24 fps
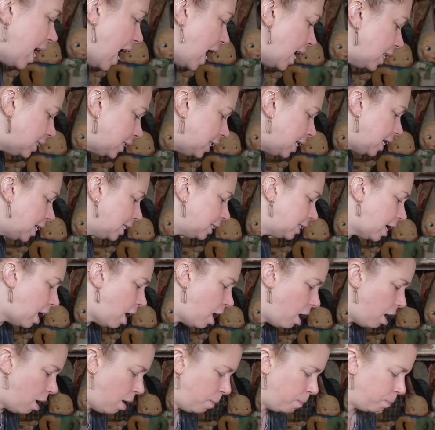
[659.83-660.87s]
has these
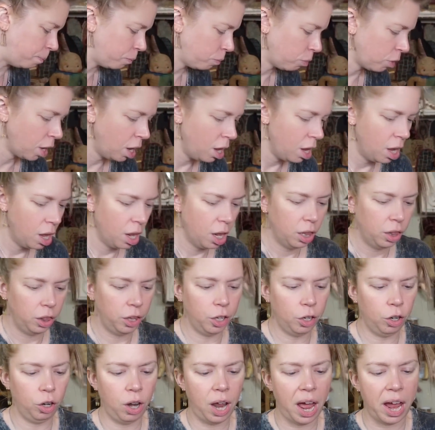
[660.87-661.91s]

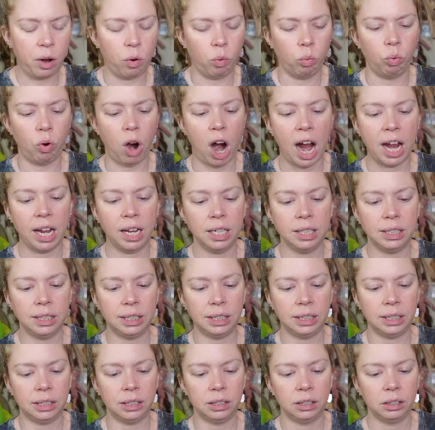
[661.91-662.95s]
little like
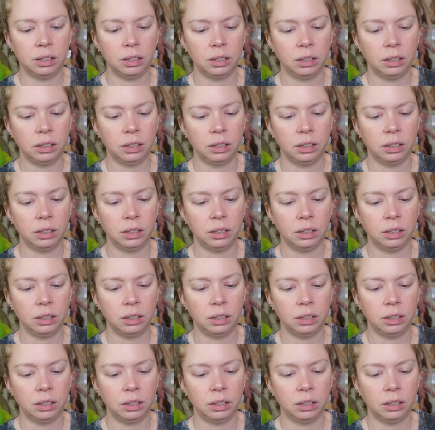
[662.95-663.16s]
rice.